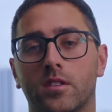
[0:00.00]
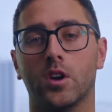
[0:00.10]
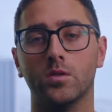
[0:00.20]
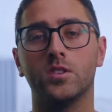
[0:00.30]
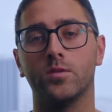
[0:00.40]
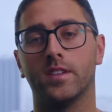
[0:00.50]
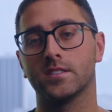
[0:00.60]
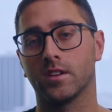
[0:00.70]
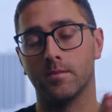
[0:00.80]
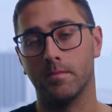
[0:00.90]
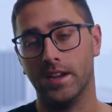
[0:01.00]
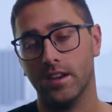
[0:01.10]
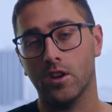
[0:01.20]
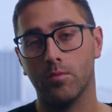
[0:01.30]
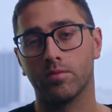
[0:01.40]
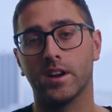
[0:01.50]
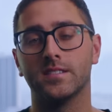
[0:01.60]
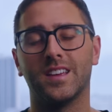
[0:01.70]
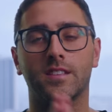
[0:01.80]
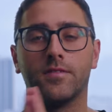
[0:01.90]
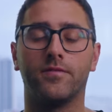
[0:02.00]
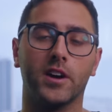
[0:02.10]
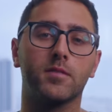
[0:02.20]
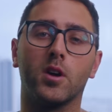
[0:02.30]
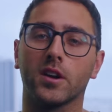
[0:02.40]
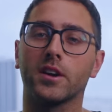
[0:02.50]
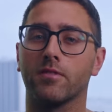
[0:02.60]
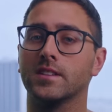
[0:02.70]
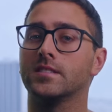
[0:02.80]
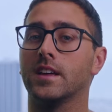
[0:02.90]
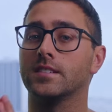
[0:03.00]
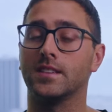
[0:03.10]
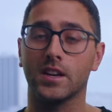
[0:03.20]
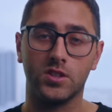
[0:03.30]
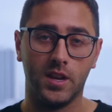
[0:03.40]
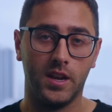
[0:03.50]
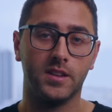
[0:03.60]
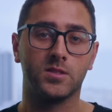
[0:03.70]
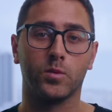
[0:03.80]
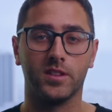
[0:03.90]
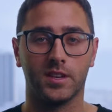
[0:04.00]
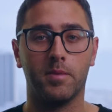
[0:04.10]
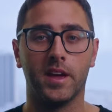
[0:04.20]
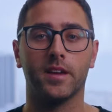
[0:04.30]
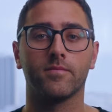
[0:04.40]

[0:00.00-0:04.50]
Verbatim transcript: Those two things are the median home price and the fair market rents that Section 8 is willing to pay.